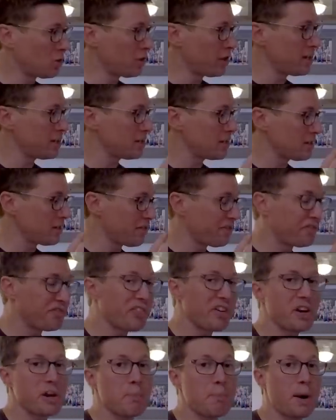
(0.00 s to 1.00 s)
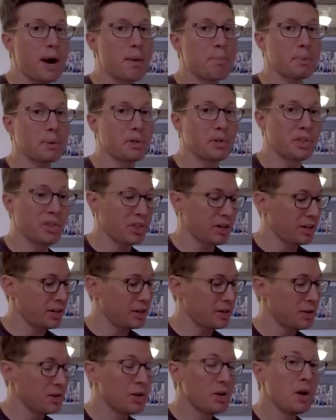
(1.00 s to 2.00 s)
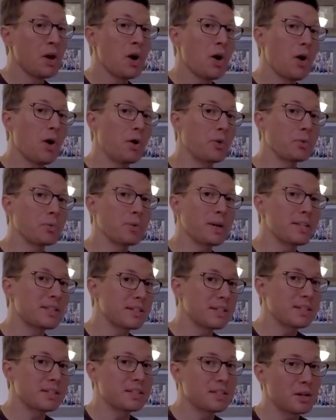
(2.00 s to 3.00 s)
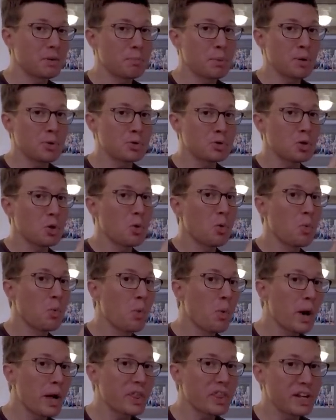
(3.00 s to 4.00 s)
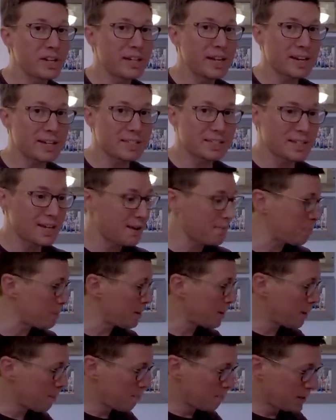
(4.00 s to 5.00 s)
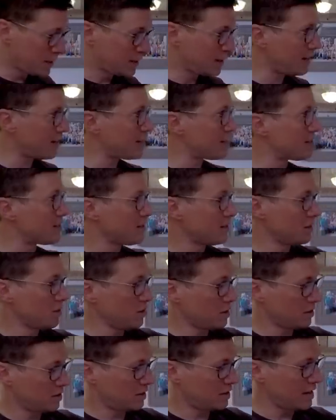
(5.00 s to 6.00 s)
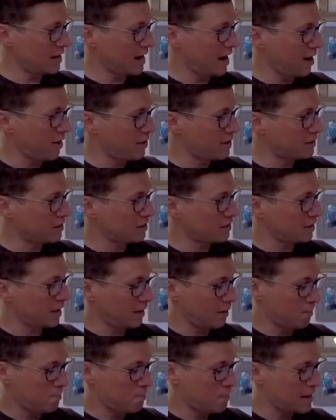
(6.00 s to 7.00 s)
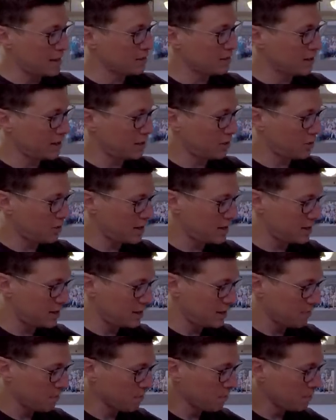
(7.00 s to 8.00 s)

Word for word: this is a very popular thing on racing sailboats with a deck step because you can see how it just like bends like crazy.